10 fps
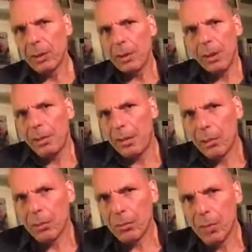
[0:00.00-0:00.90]
the
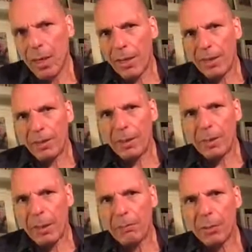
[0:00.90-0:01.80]
reason why there's been a
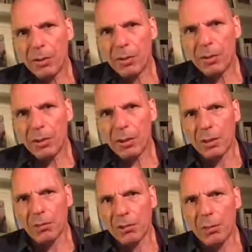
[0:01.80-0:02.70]
semblance
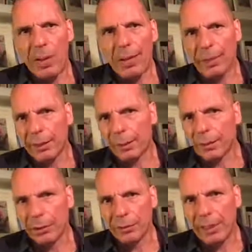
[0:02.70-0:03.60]
of normality,
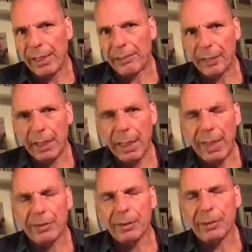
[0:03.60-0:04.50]
of recovery
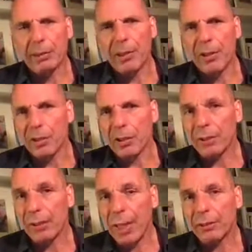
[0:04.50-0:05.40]
after
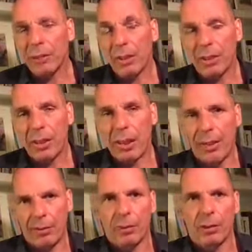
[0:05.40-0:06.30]
2010,
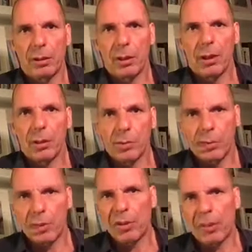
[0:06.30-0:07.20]
2011, was
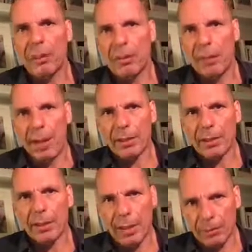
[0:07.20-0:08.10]
because central banks
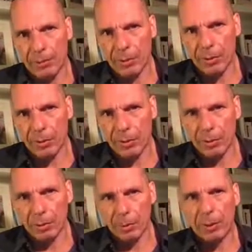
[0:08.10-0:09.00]
and governments
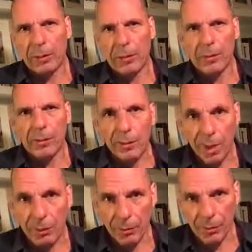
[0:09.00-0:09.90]
took it upon
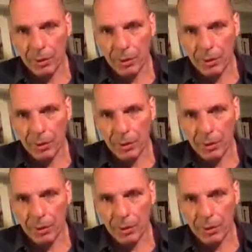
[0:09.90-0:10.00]
themselves